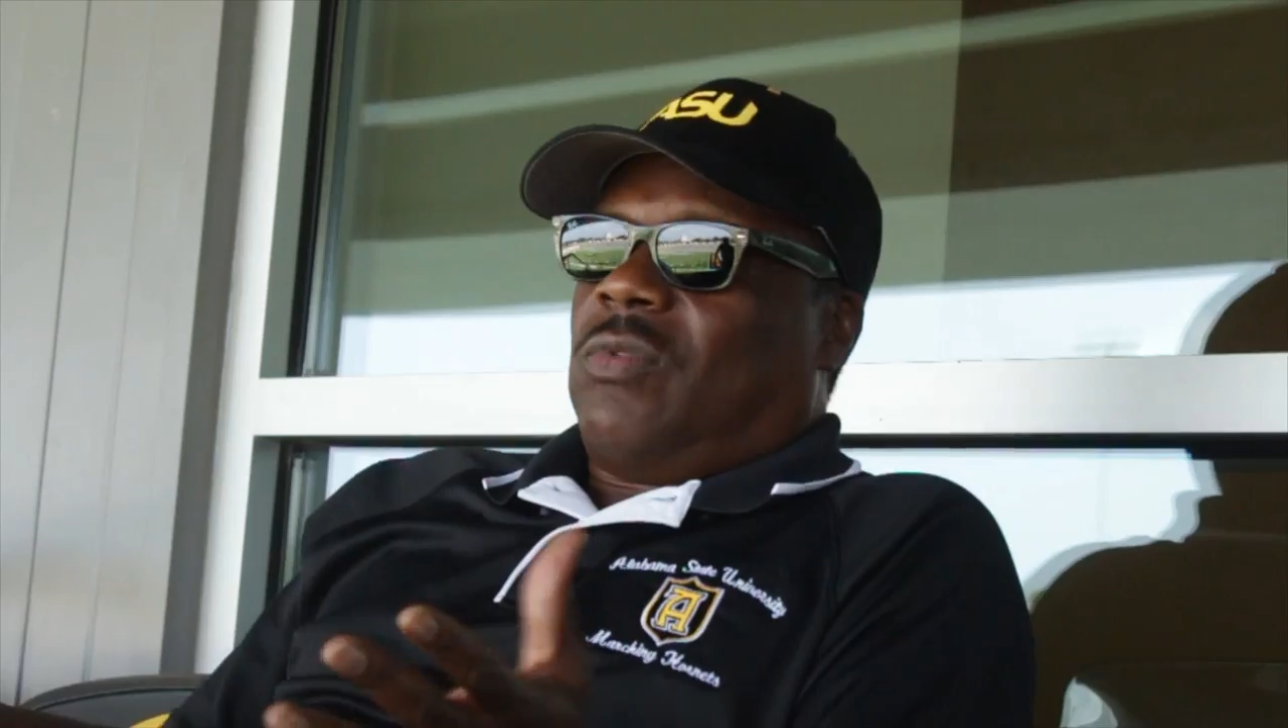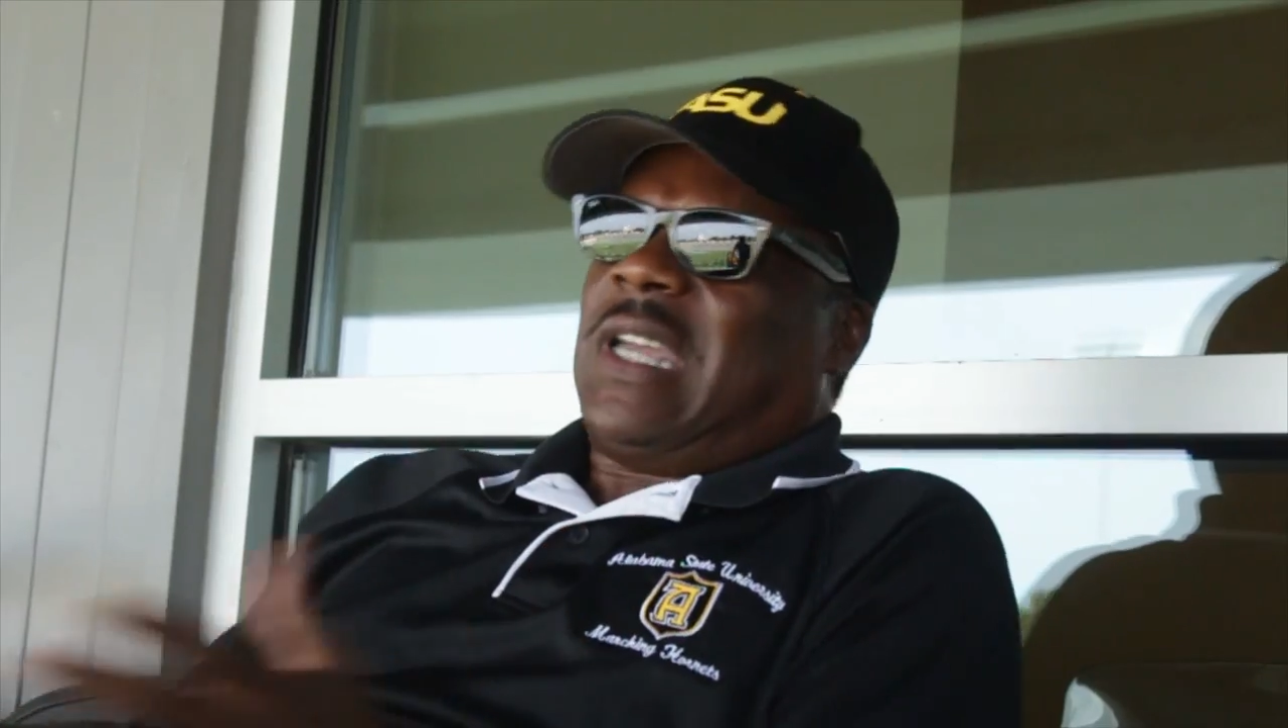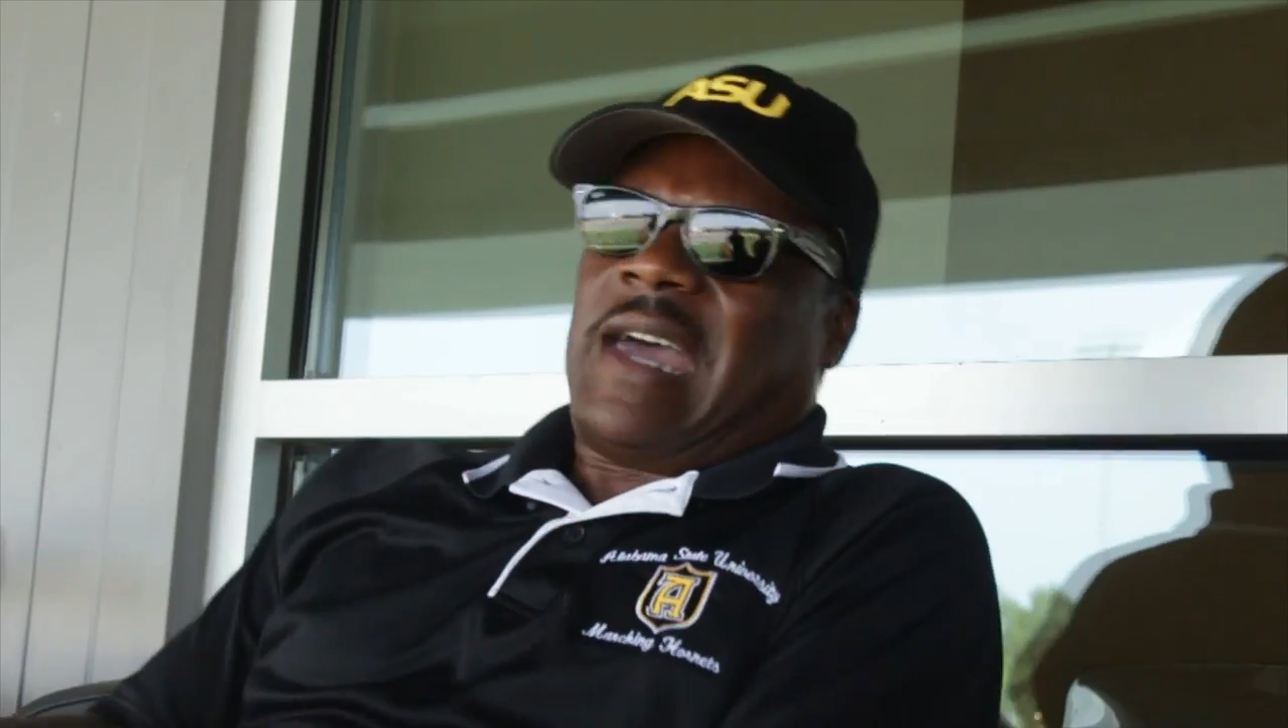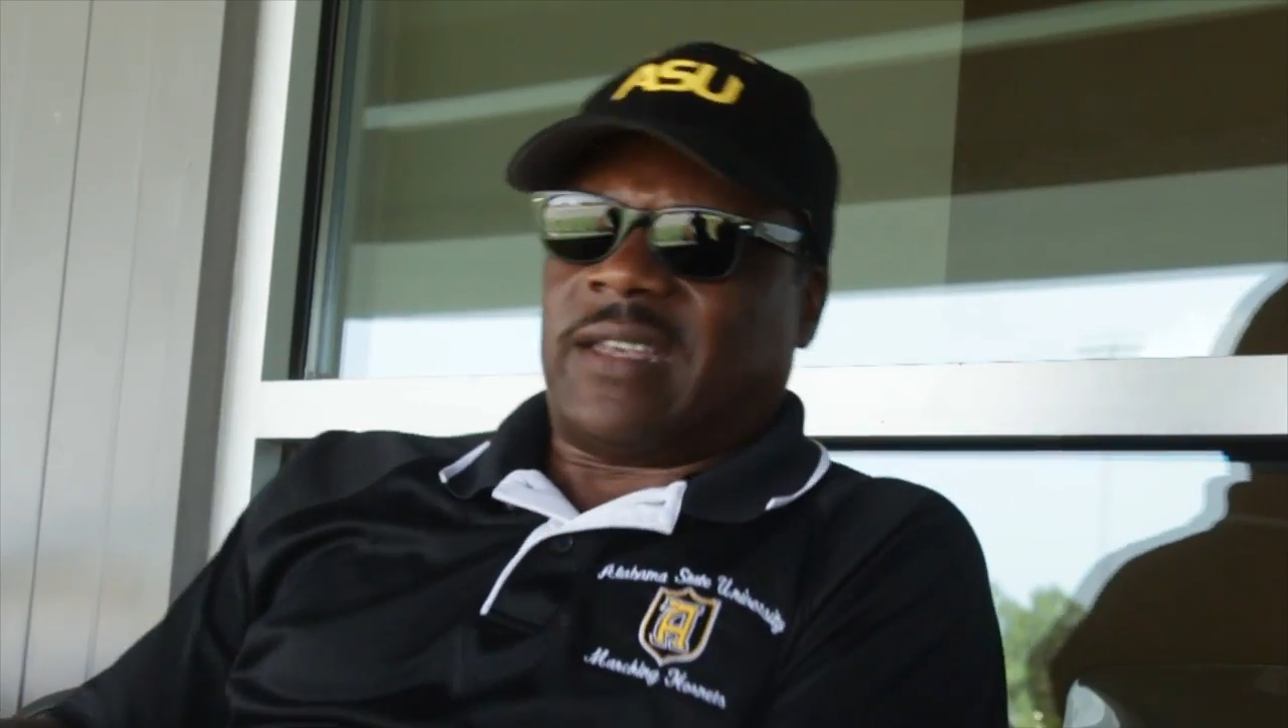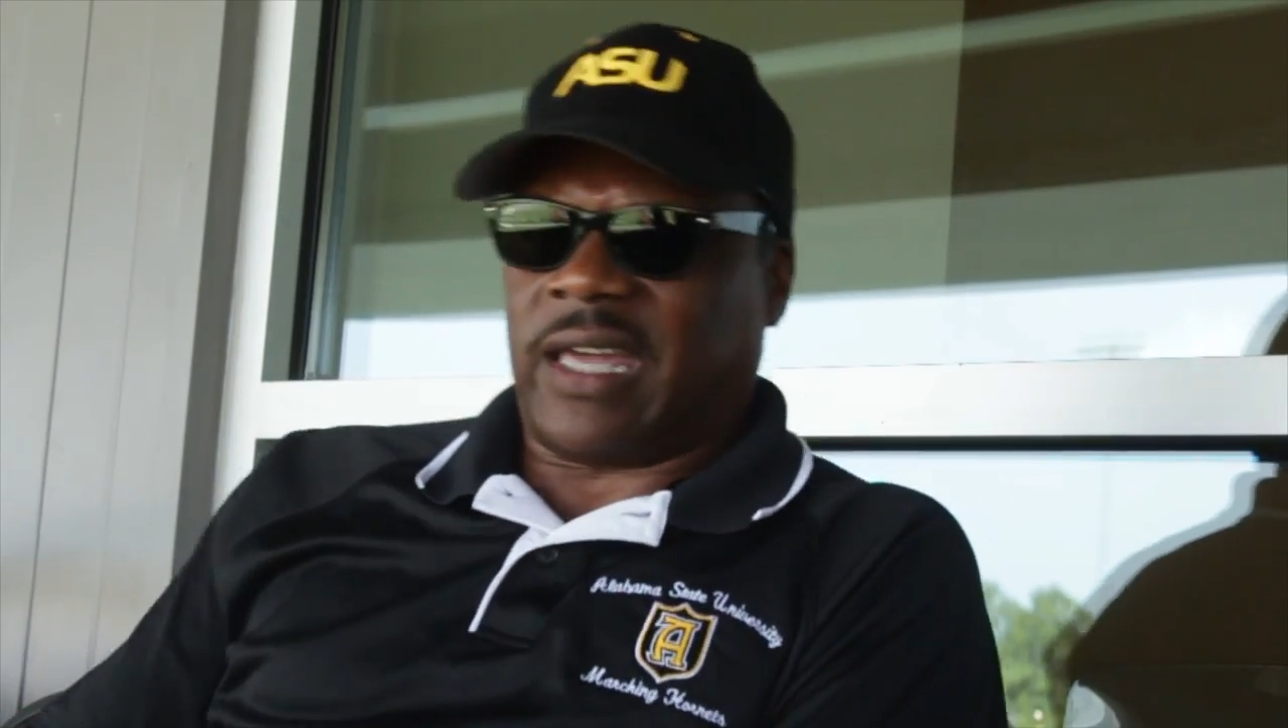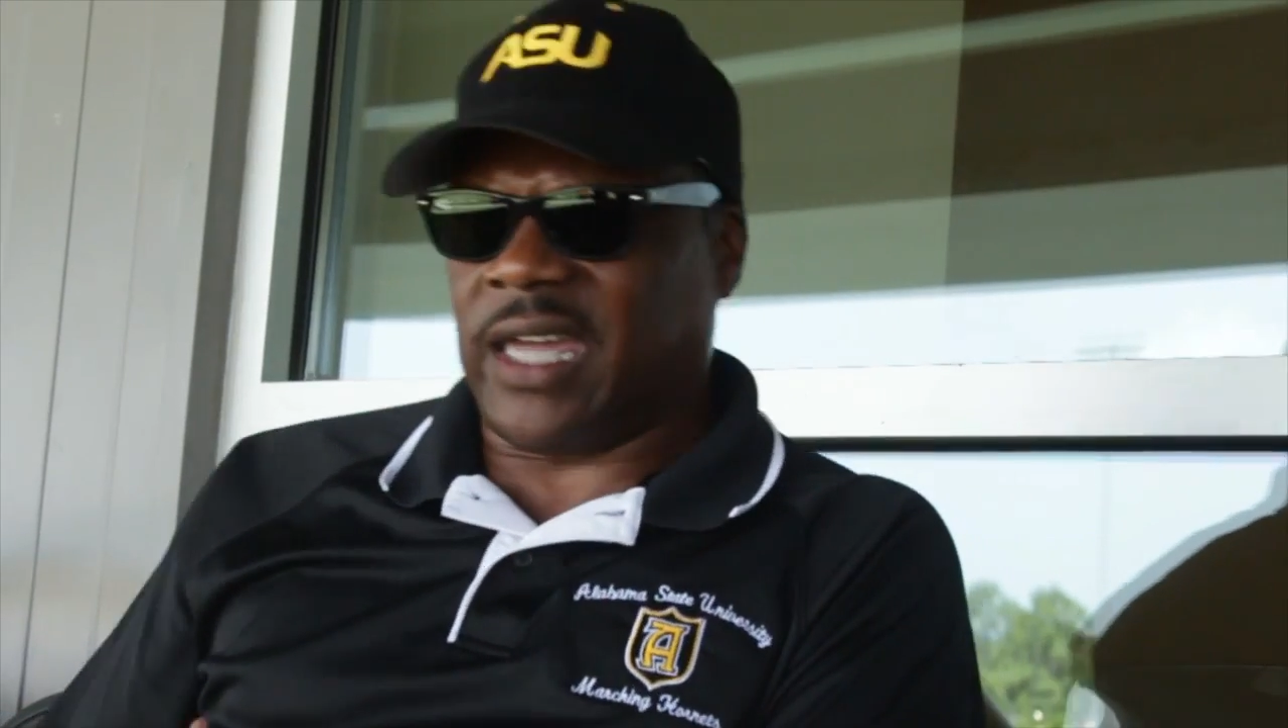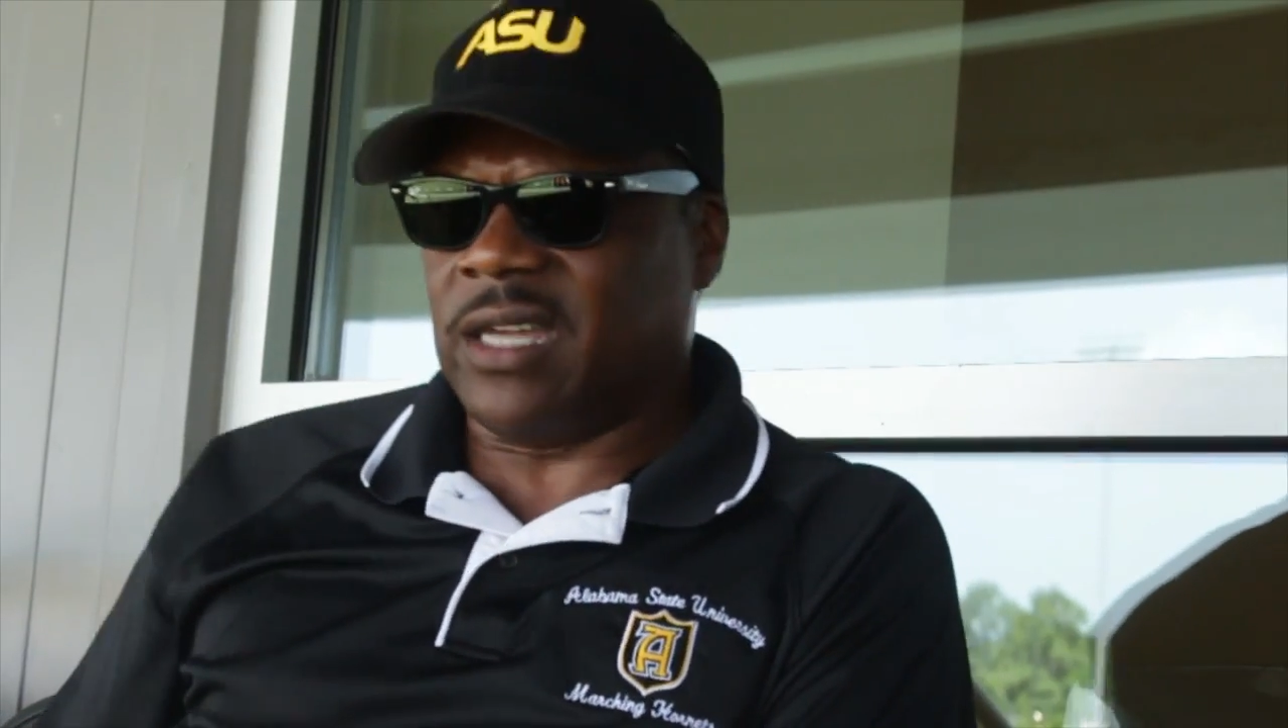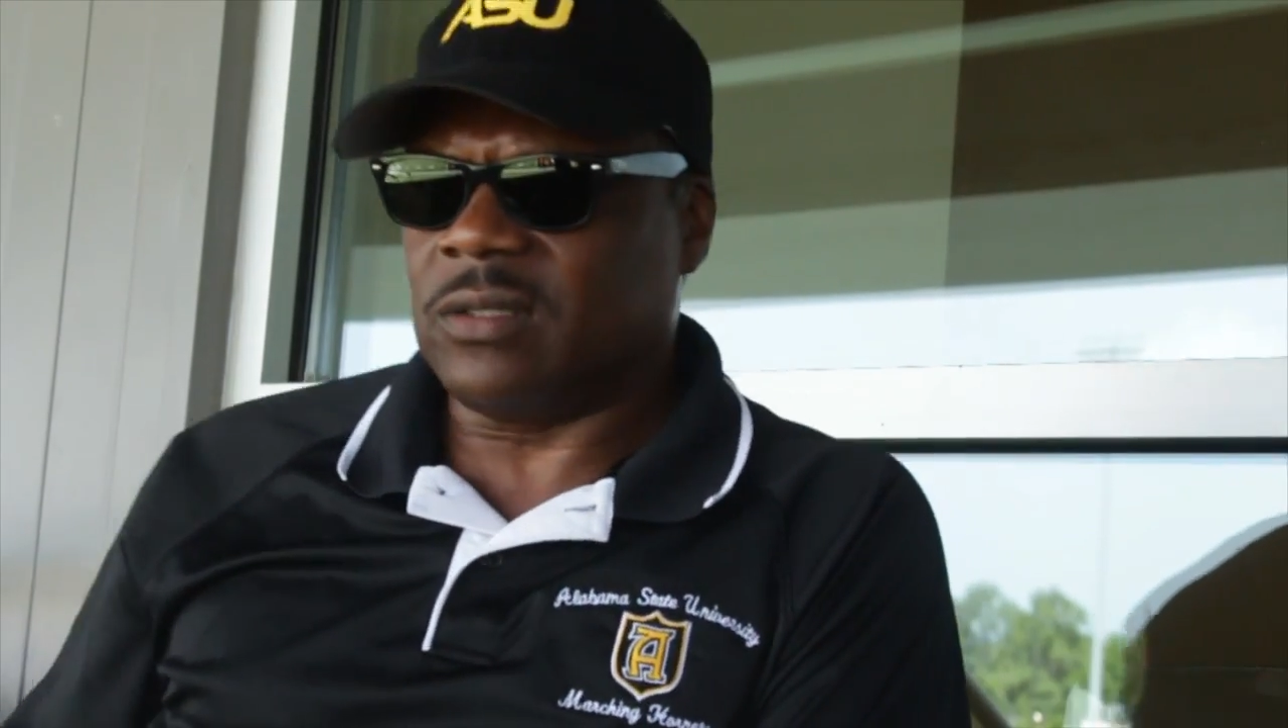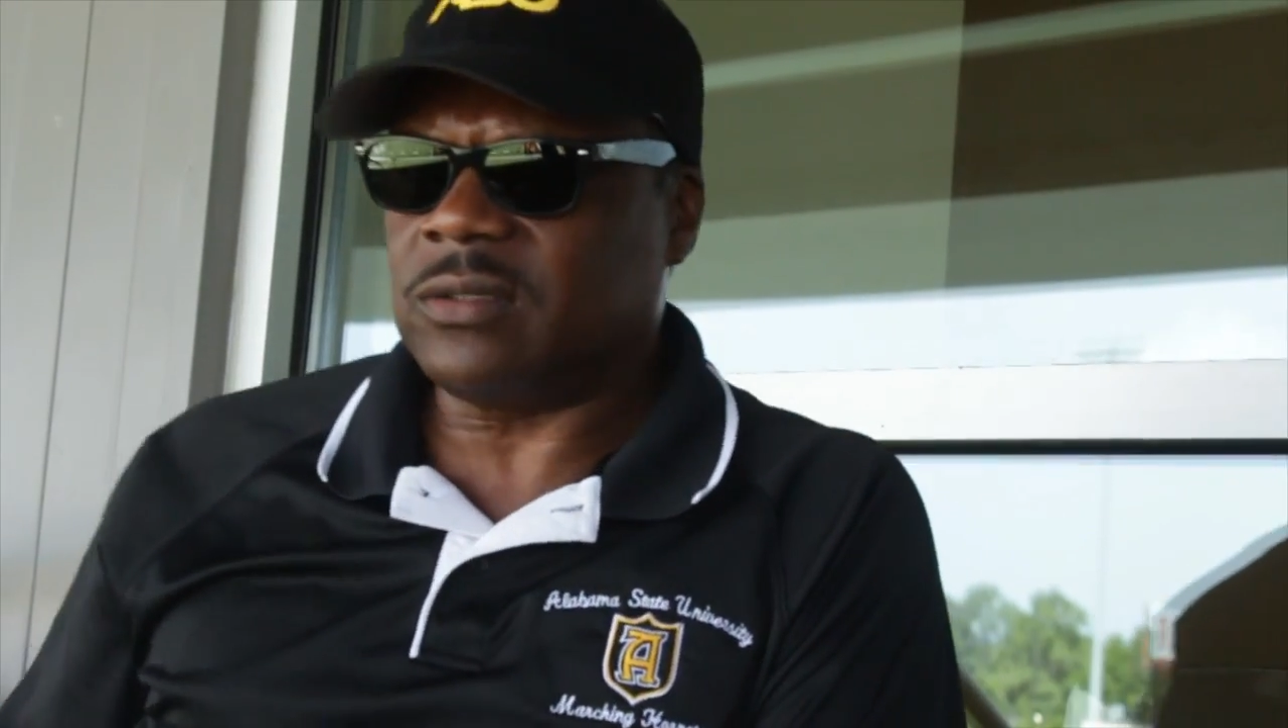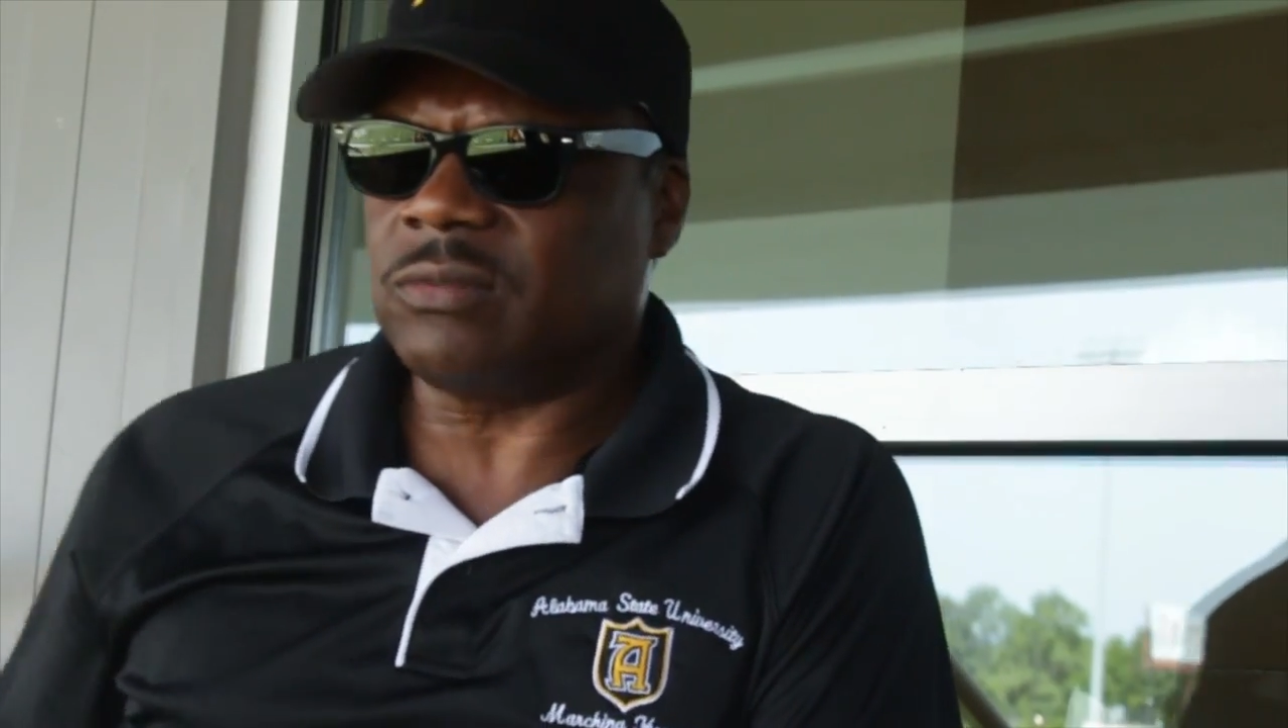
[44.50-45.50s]
We got the
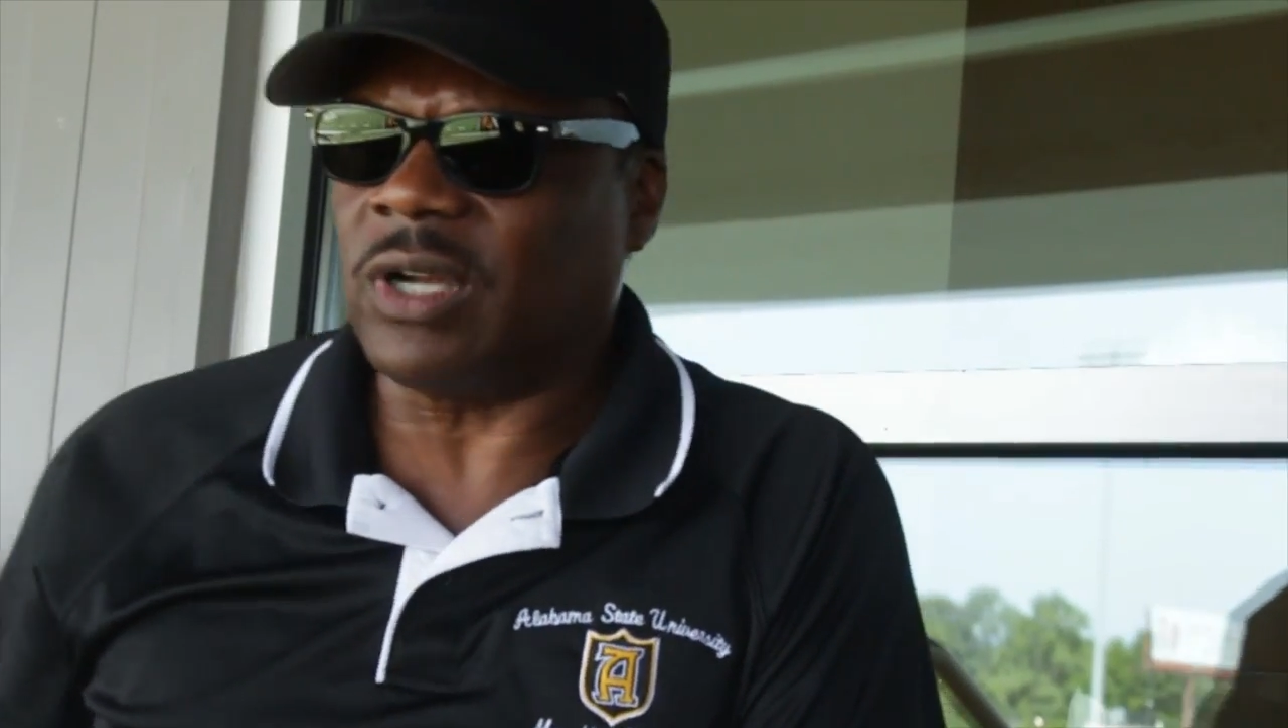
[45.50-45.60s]
haters.